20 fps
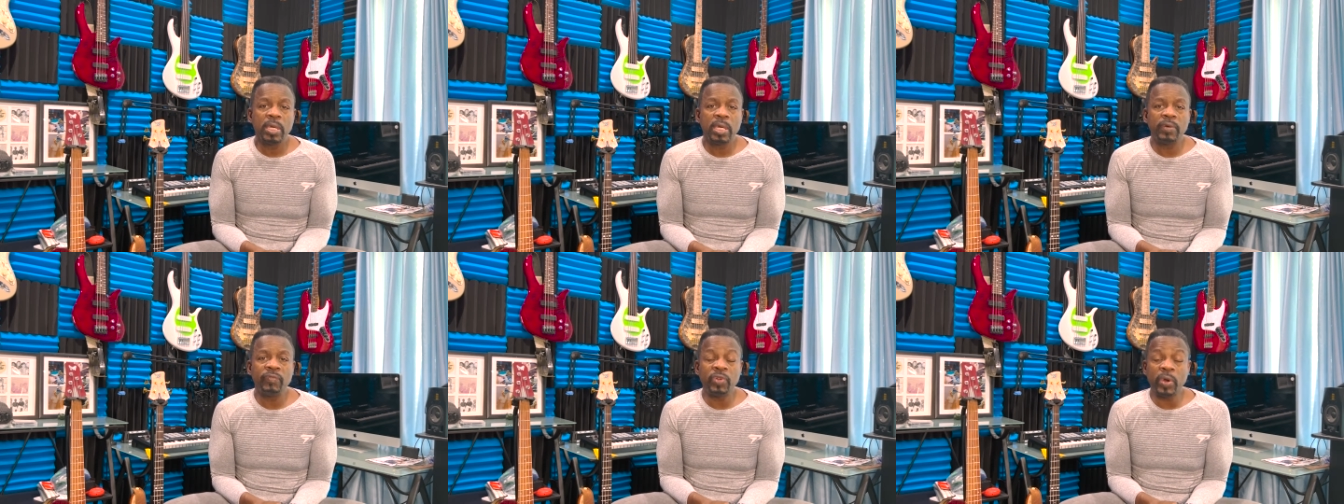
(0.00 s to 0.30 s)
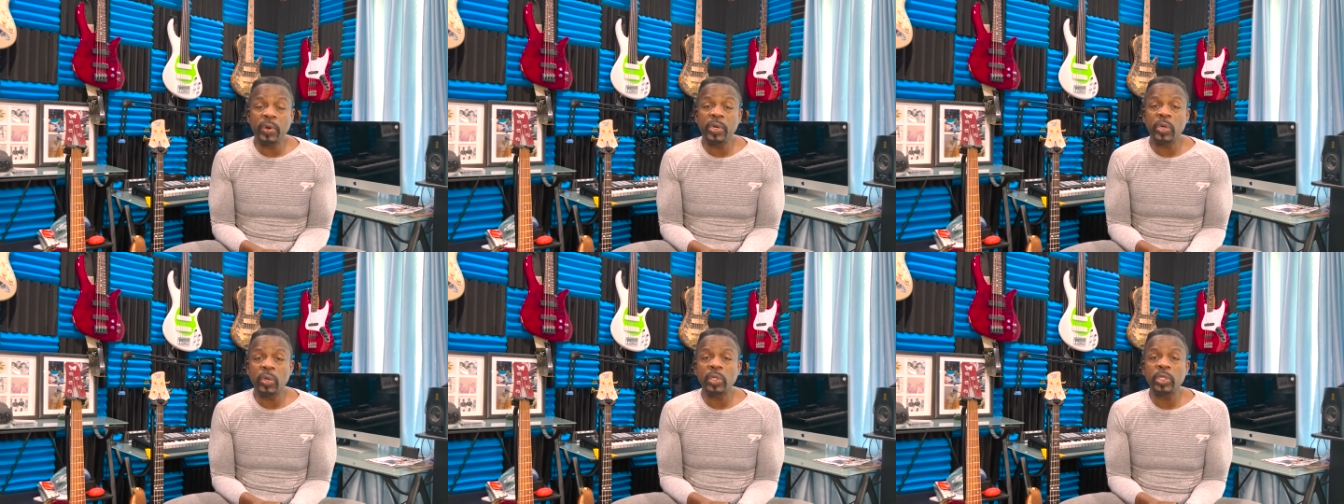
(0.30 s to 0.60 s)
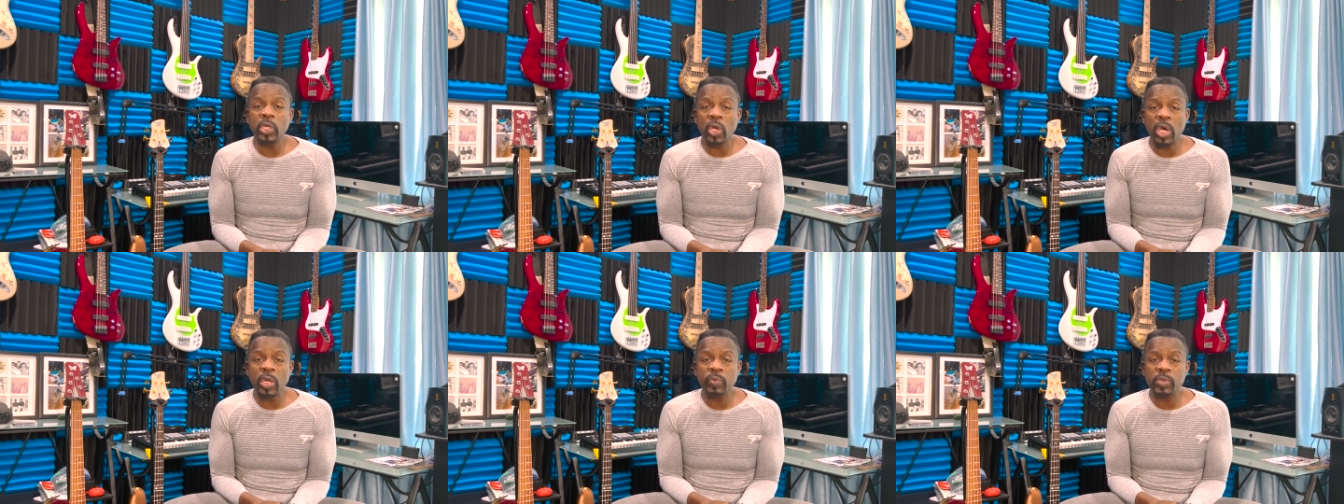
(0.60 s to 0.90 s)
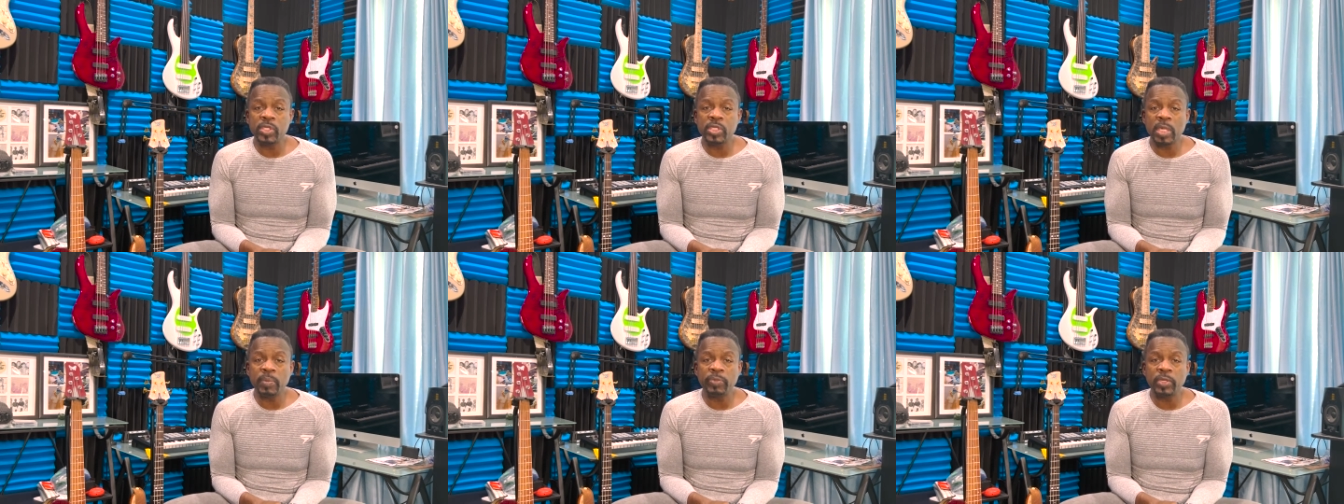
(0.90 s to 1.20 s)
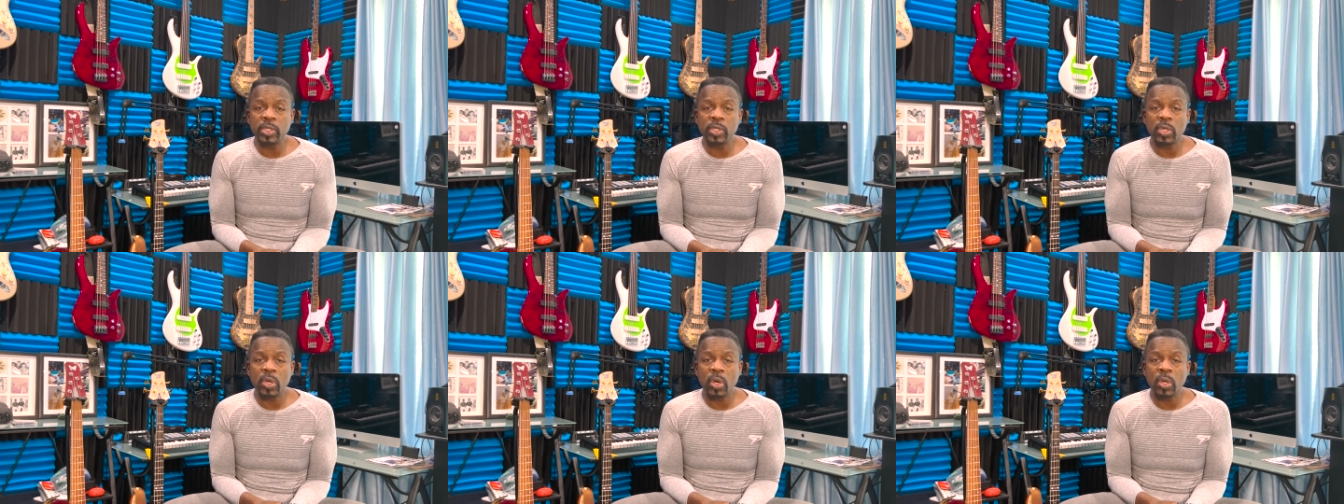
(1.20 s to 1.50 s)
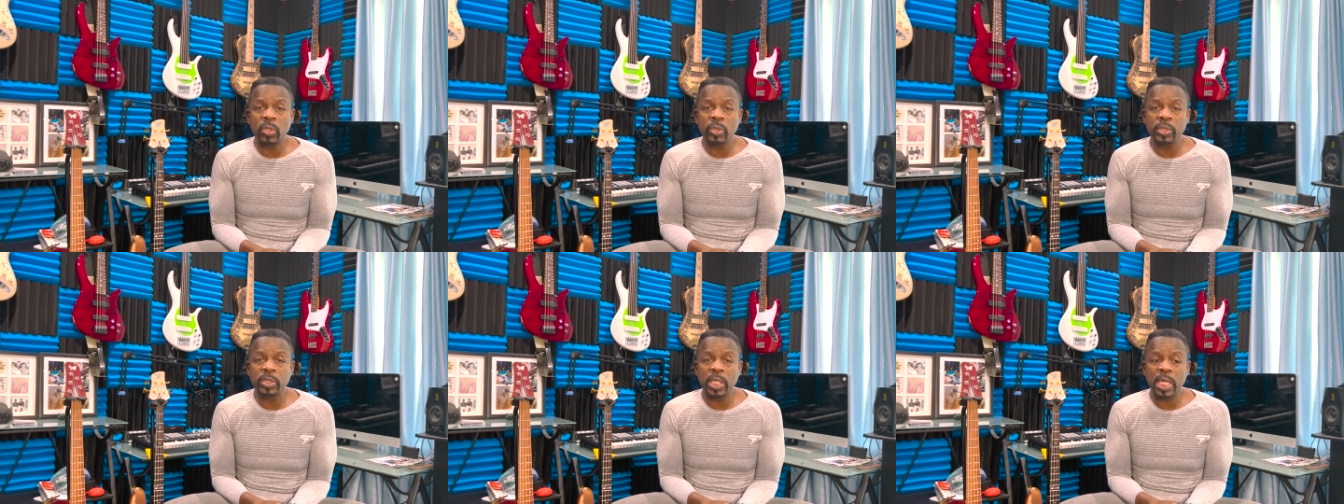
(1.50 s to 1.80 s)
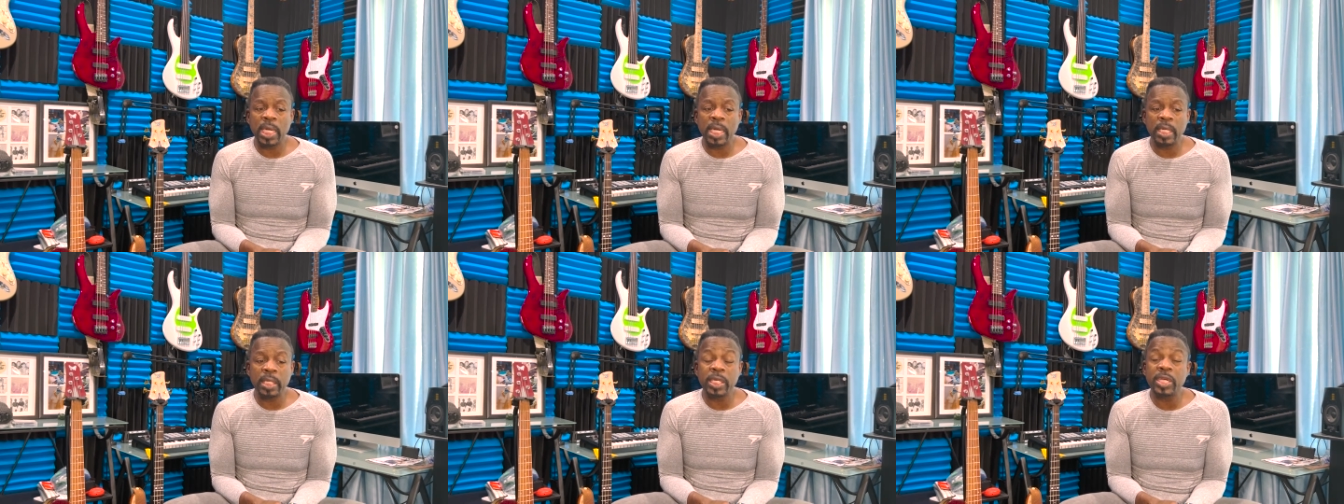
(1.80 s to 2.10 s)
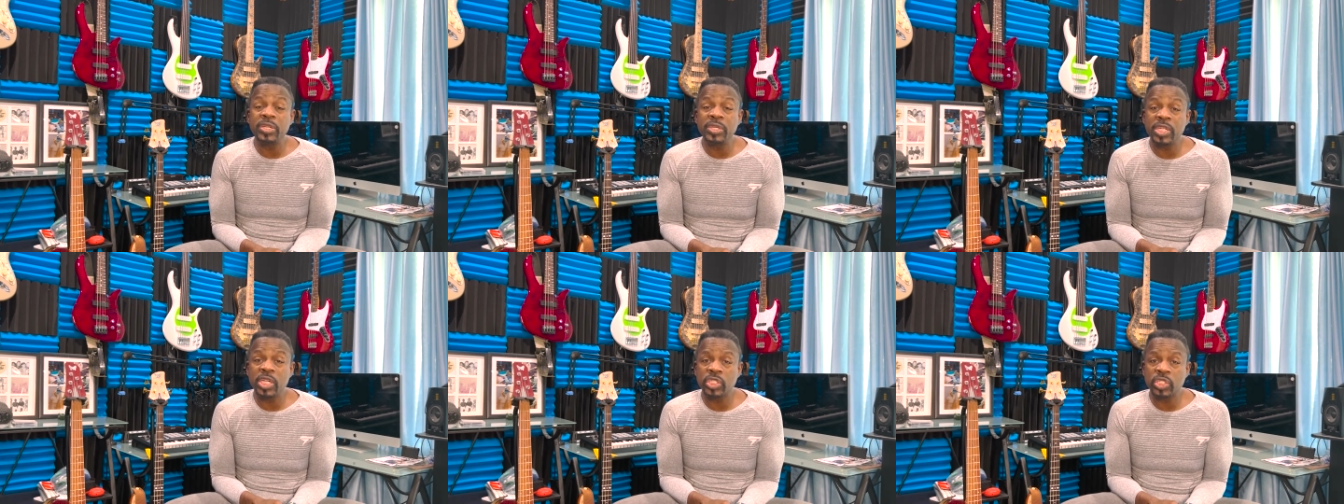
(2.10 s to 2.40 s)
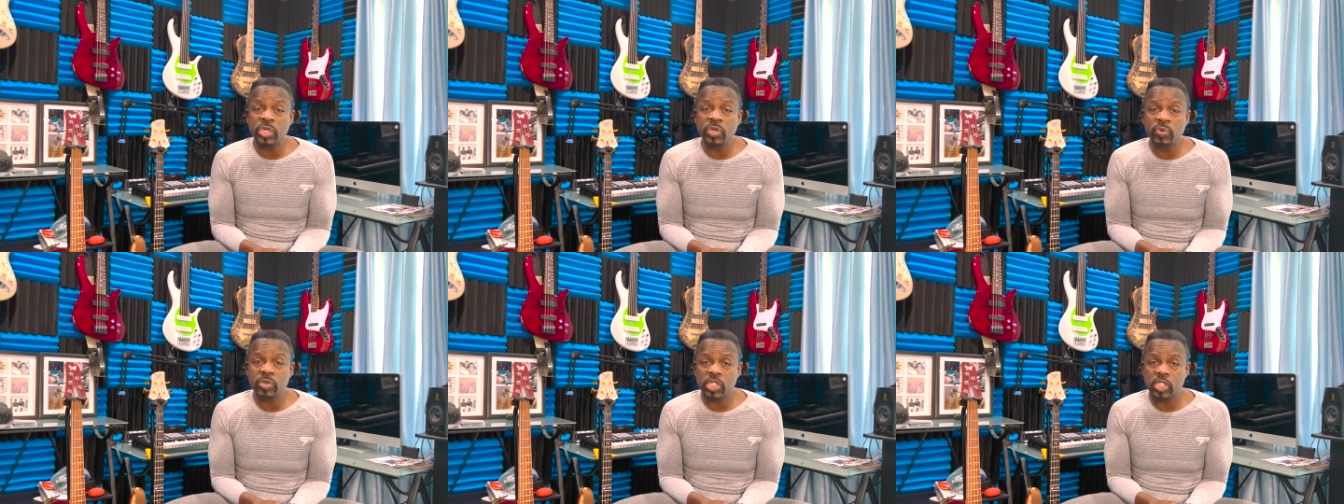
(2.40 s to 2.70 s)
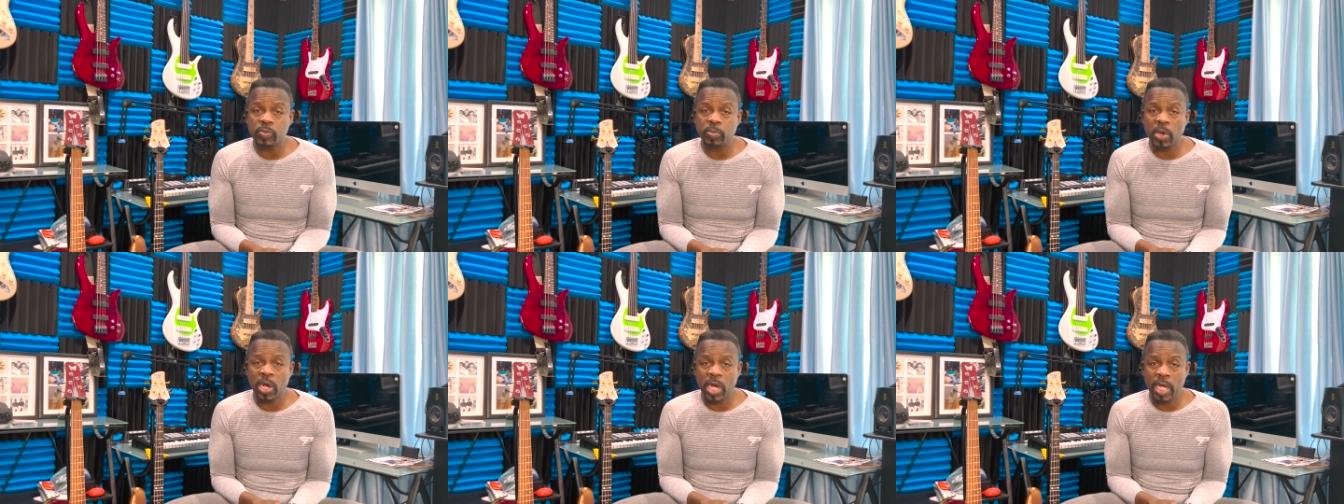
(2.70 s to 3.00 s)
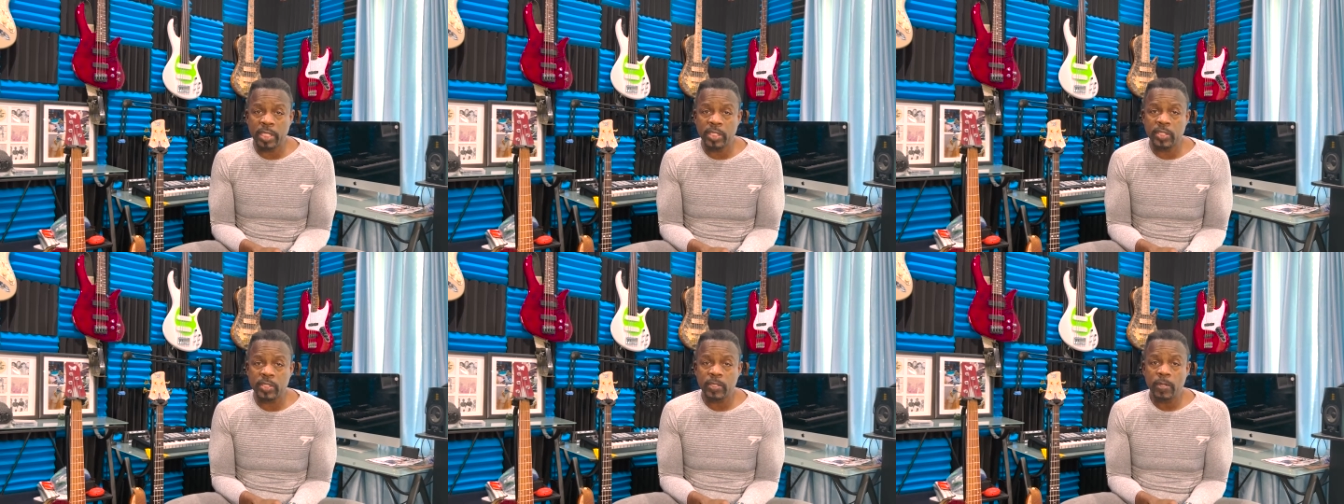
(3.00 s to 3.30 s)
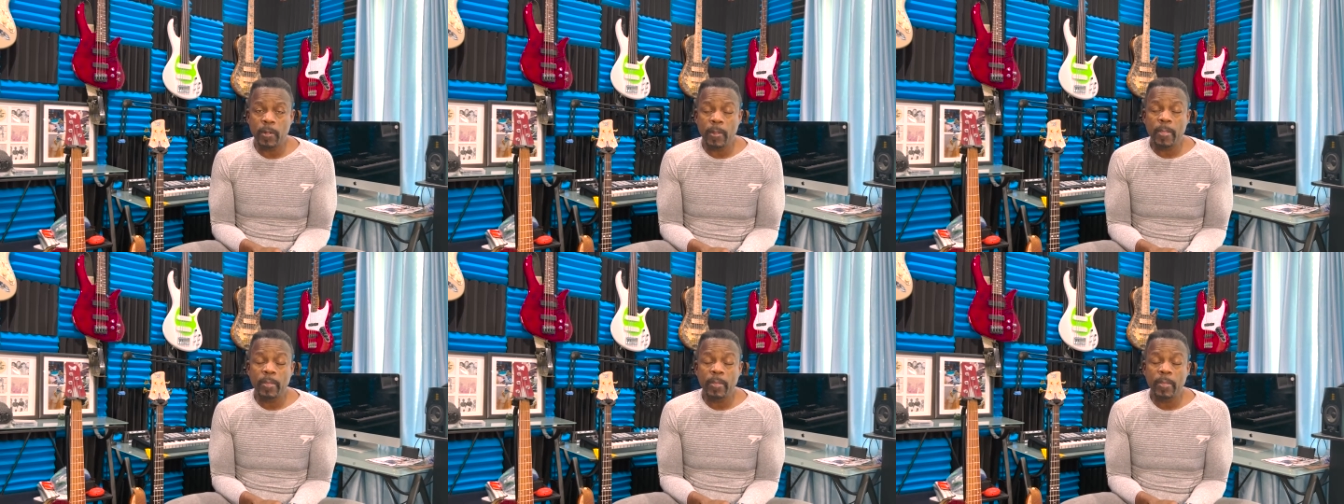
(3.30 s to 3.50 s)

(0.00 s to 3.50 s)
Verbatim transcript: very early on with something called uh, conditioned response.